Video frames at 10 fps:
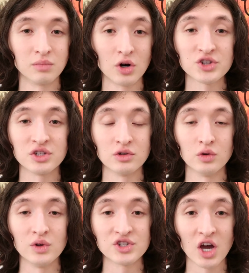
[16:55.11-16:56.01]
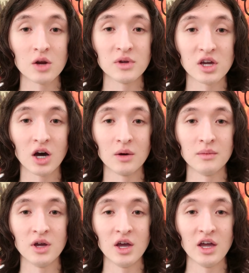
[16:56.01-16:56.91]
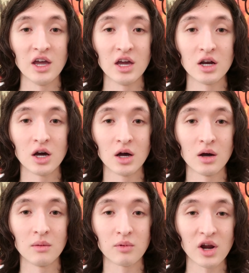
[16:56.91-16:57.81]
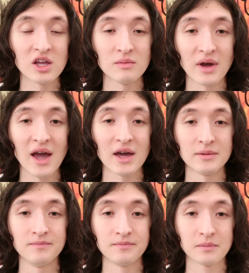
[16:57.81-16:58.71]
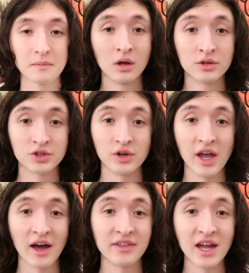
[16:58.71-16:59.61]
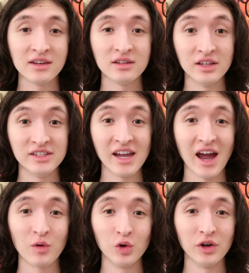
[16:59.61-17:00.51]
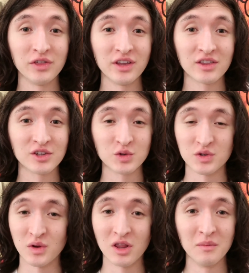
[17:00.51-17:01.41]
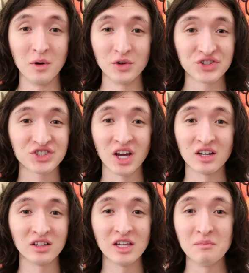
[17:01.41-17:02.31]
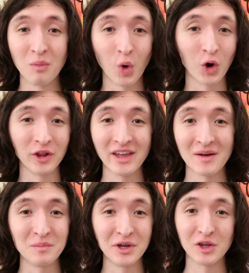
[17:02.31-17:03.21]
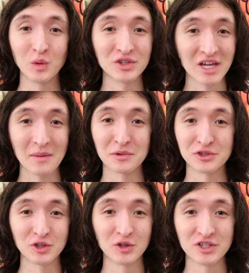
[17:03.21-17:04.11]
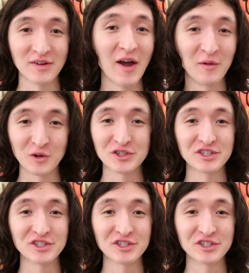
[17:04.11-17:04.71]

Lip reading: person who he's going to become in Breaking Bad. So yeah, at the end of the day, I really think this was one of the most subtly, morally ambiguous episodes I've ever